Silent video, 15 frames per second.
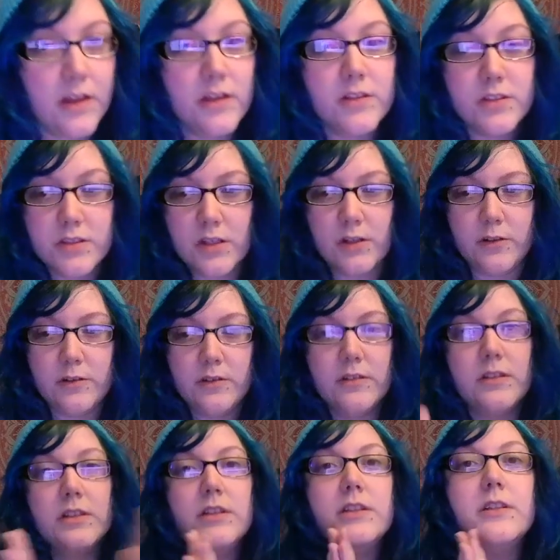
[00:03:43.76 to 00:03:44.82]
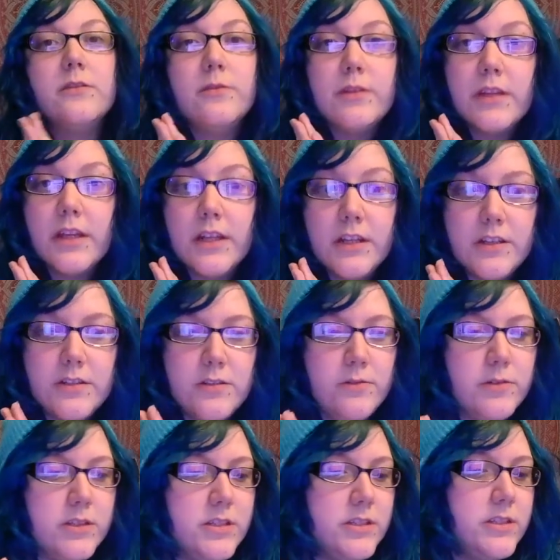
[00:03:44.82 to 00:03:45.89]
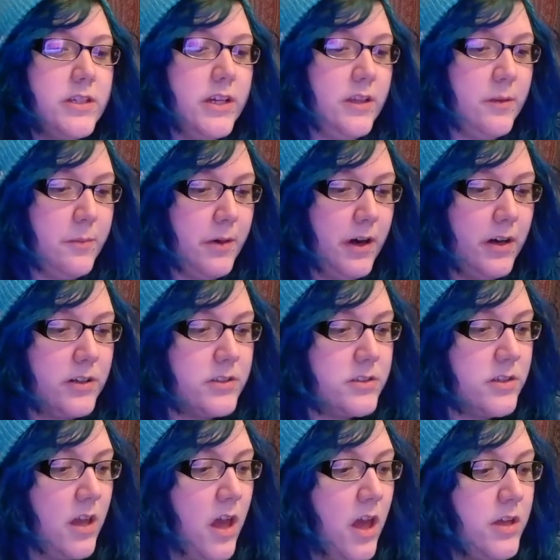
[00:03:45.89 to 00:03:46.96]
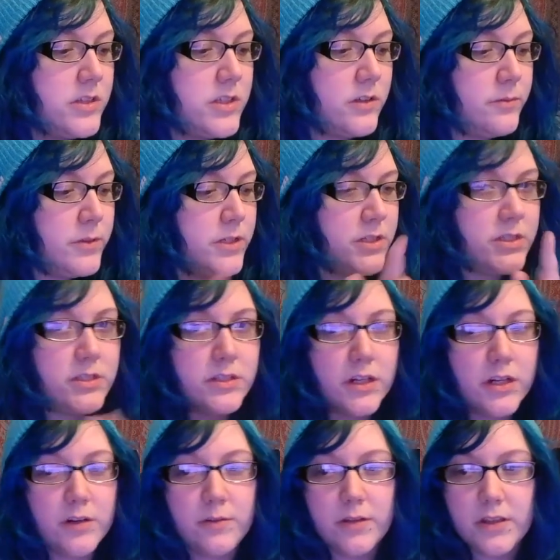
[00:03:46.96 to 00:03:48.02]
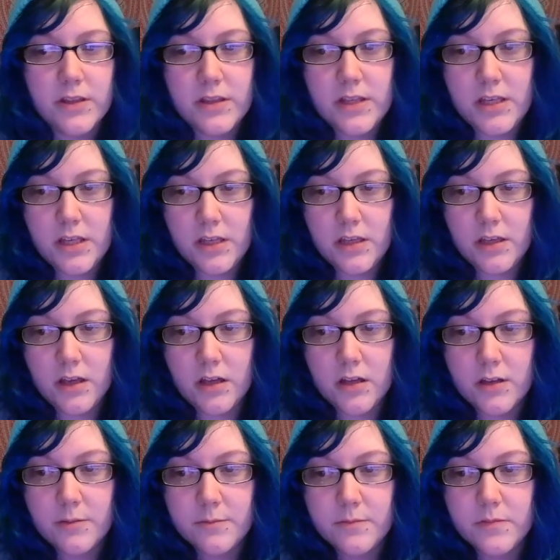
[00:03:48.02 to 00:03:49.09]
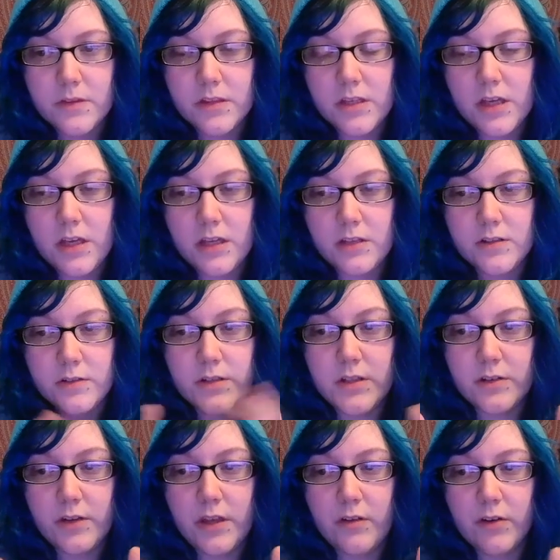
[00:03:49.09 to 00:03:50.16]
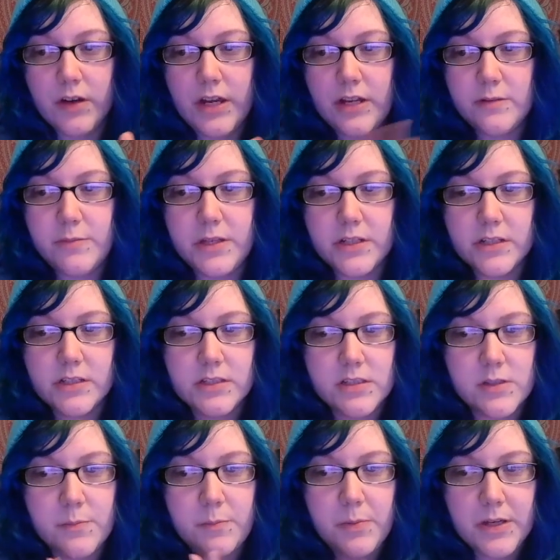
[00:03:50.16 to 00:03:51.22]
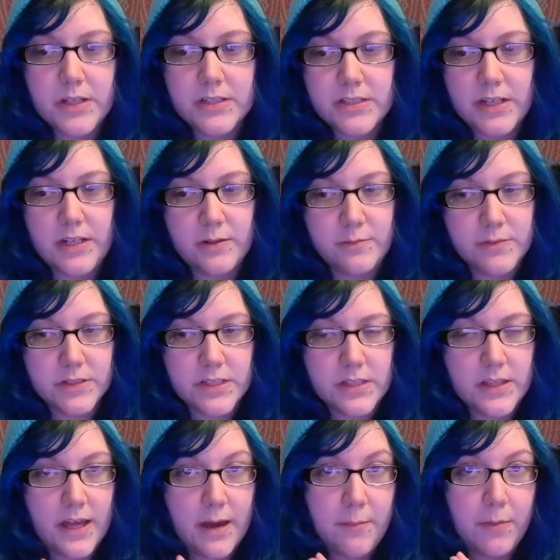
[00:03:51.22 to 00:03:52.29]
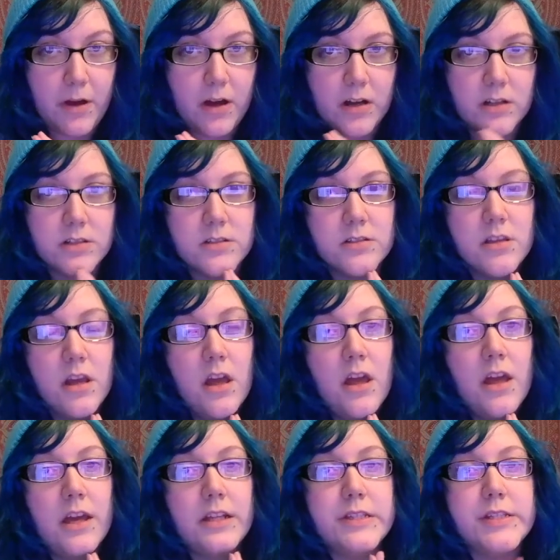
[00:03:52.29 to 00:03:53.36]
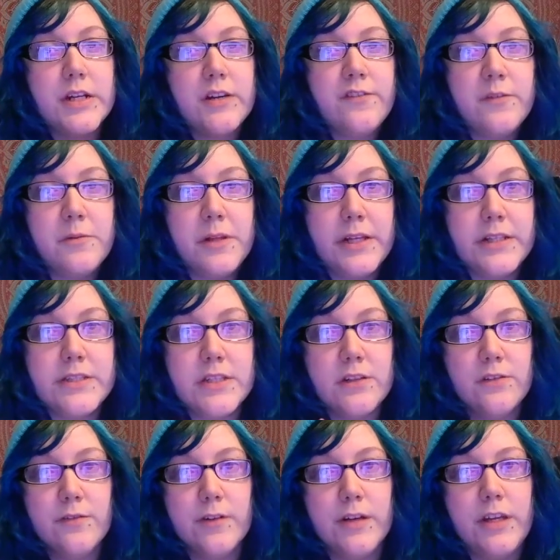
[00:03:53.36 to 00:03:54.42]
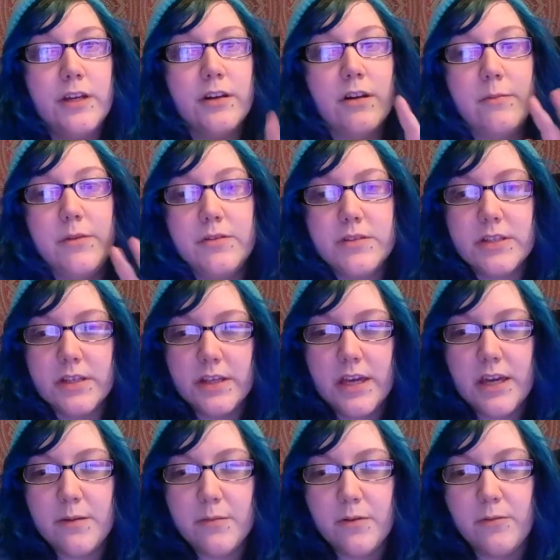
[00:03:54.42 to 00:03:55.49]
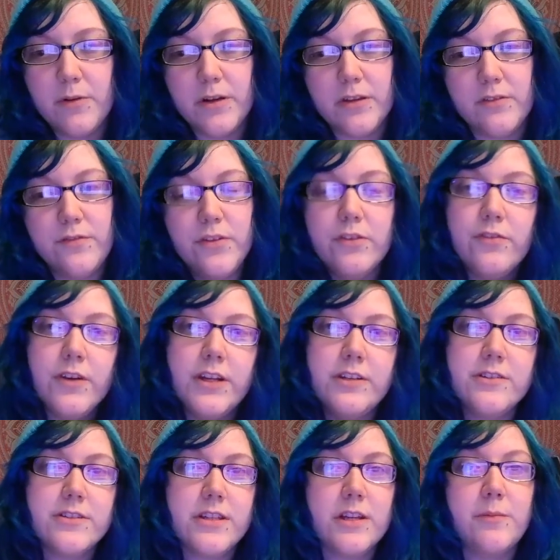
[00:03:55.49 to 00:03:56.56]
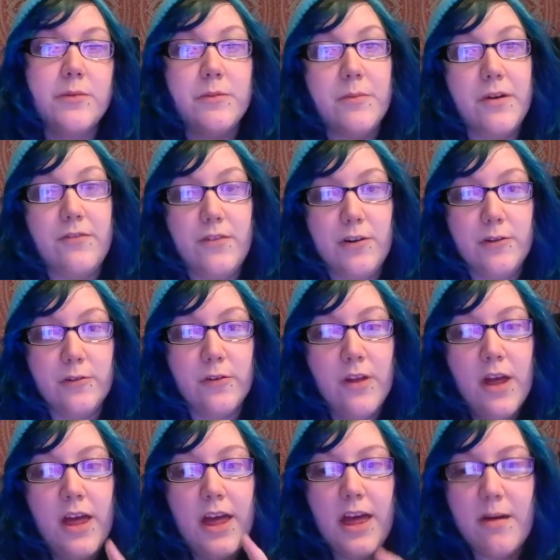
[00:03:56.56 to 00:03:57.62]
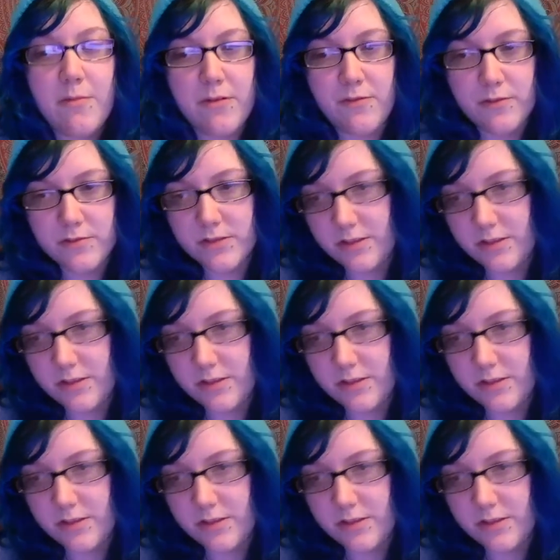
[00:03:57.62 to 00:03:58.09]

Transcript: So we'll get into what's inside the box. So I'm going to start with the Doki Doki crate because the biggest item was in that box. And sorry if I'm glancing over here. I'm using a camera where the viewfinder is set up with my phone, and my phone's